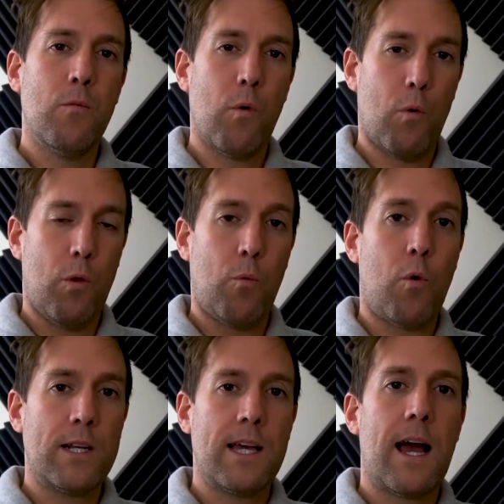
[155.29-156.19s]
were the
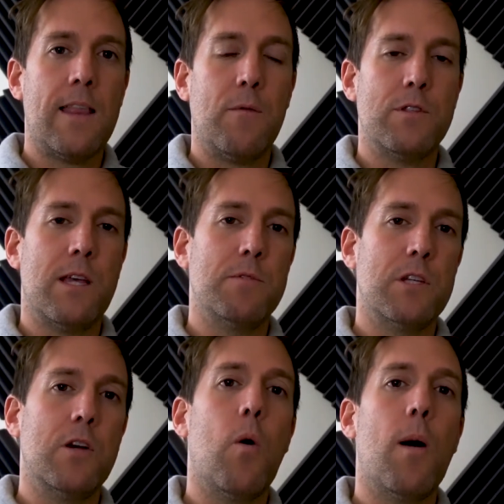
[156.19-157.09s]
one guy that was able
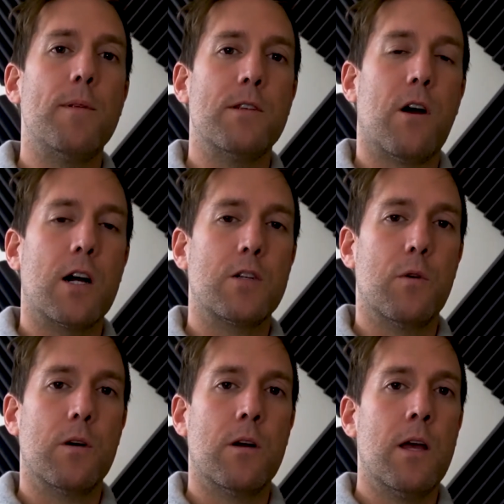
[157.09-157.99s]
to go up and talk to
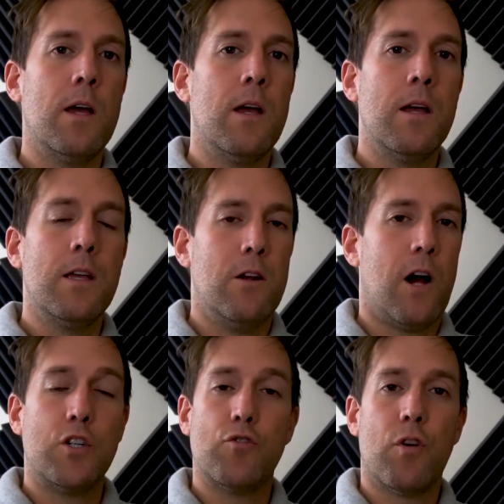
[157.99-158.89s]
her. You're
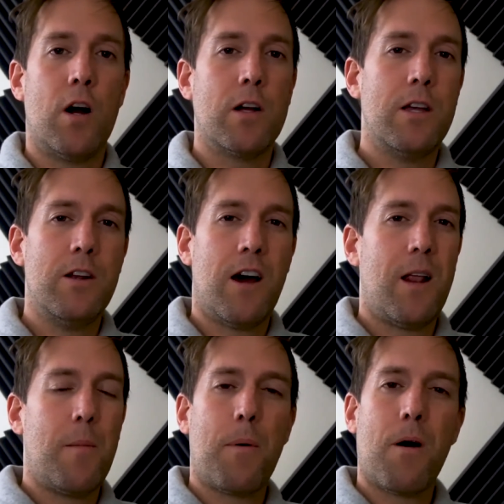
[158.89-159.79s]
not drunk, you're not
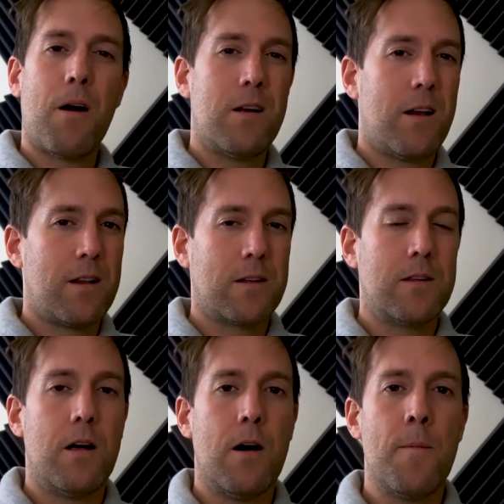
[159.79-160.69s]
at a bar, not at a
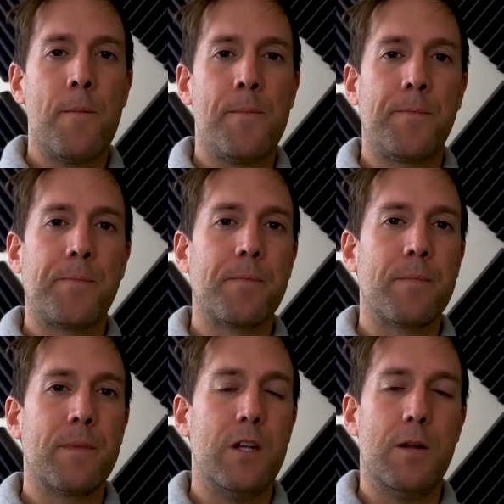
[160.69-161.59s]
club,
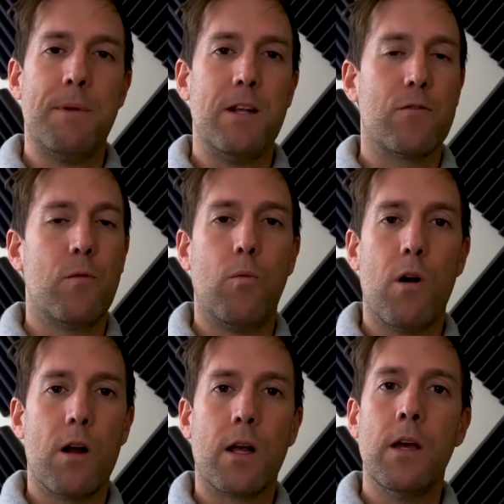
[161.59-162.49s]
you didn't meet her through
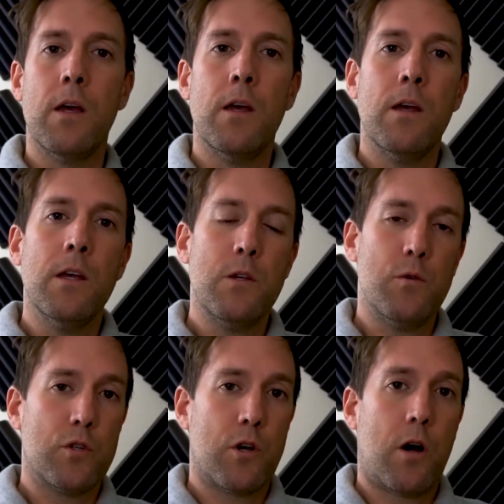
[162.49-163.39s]
work.
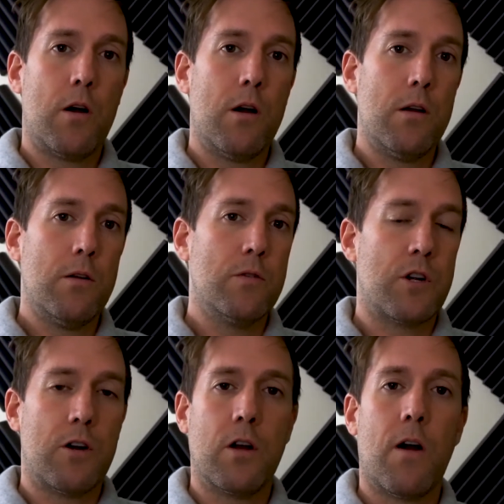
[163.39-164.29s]
You saw her,
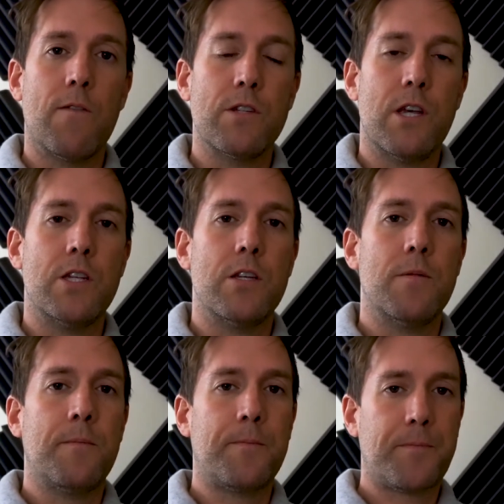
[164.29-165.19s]
started a conversation,